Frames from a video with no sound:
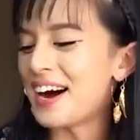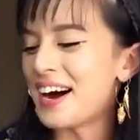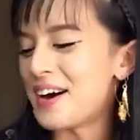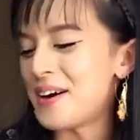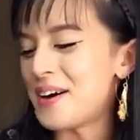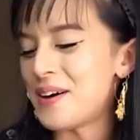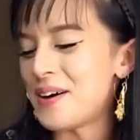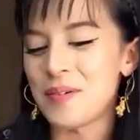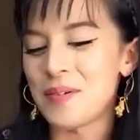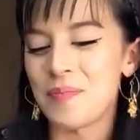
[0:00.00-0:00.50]

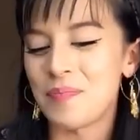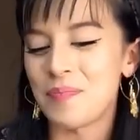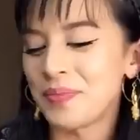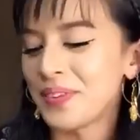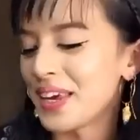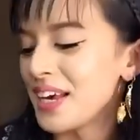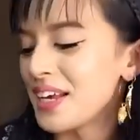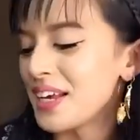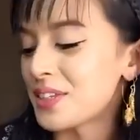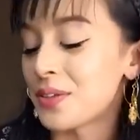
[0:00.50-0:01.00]
um,
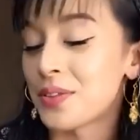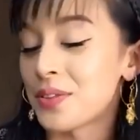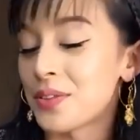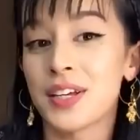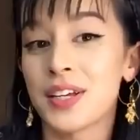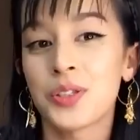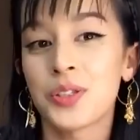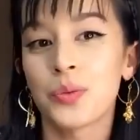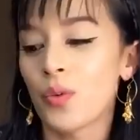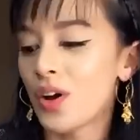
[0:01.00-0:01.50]
so
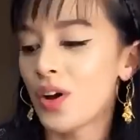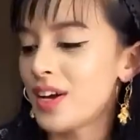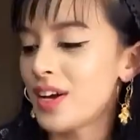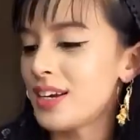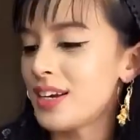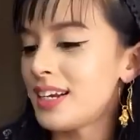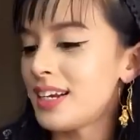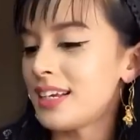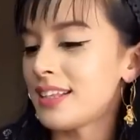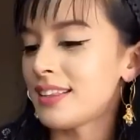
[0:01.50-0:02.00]
this
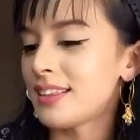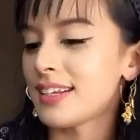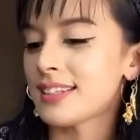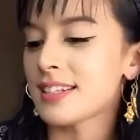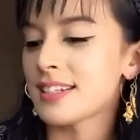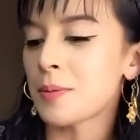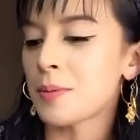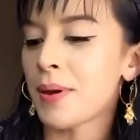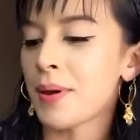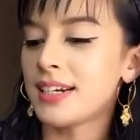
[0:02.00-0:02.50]
one, this
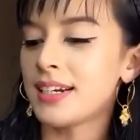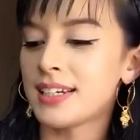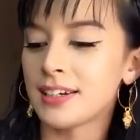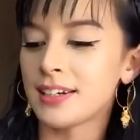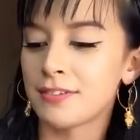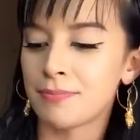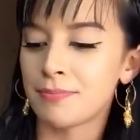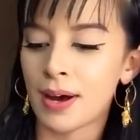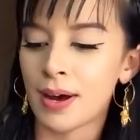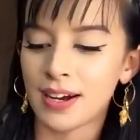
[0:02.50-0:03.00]
is a painting
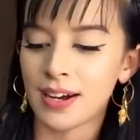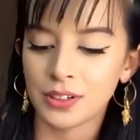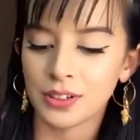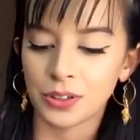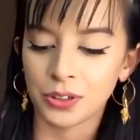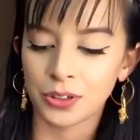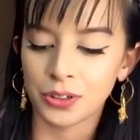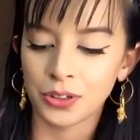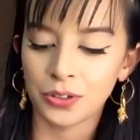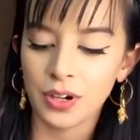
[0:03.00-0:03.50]
of
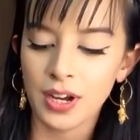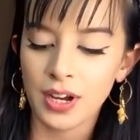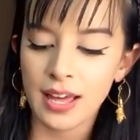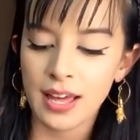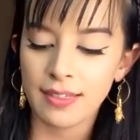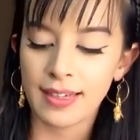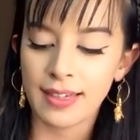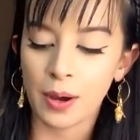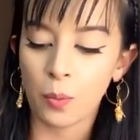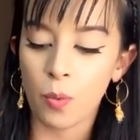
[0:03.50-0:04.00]
Magu
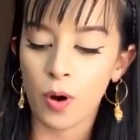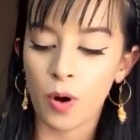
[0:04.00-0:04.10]
that